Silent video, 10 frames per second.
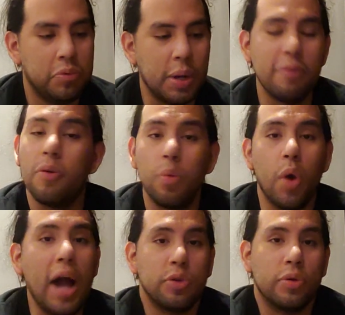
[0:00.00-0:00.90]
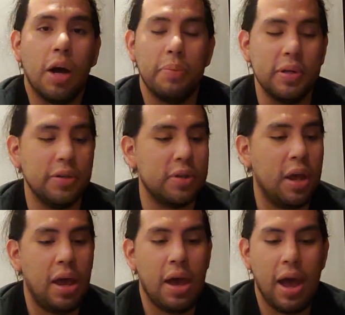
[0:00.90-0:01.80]
Some of them were actual companies.
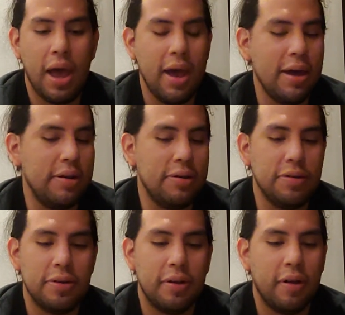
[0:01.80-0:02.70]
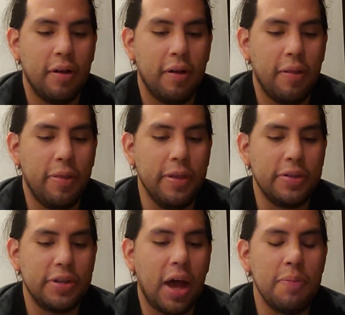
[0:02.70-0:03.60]
And
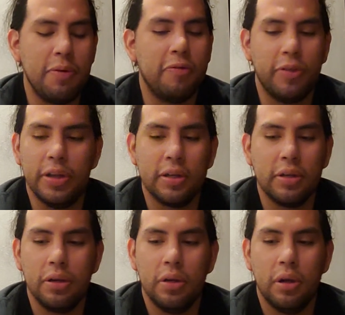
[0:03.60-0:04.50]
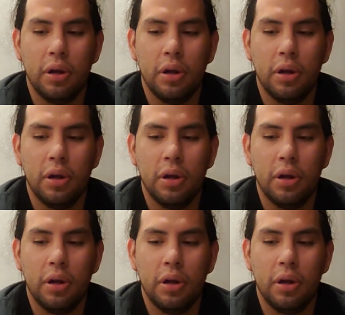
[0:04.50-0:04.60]
this type of thing